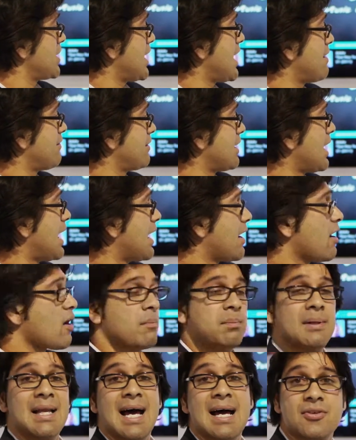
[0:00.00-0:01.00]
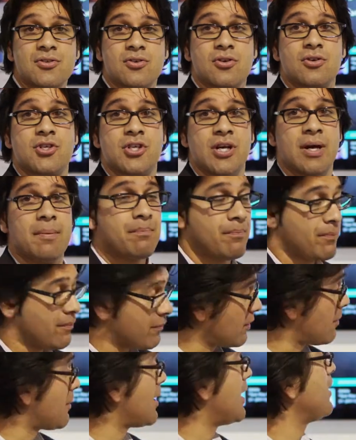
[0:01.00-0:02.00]
They have an IR blaster chip
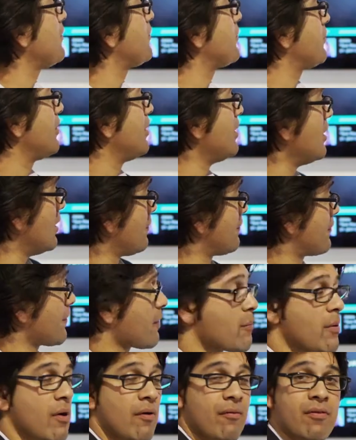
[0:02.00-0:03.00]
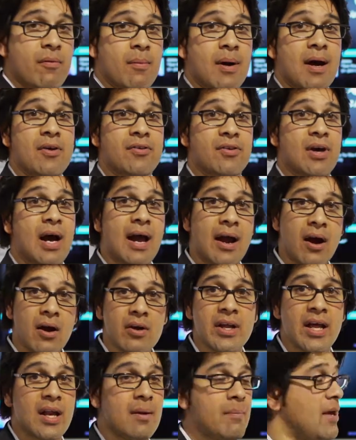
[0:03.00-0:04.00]
from us, firmware from us,
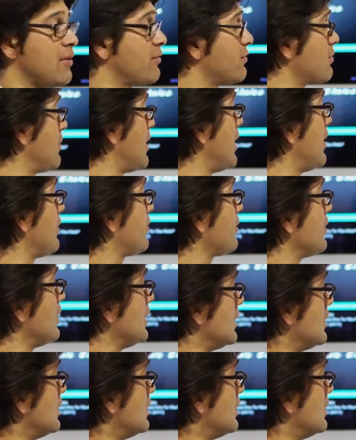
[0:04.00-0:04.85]
IR database from us,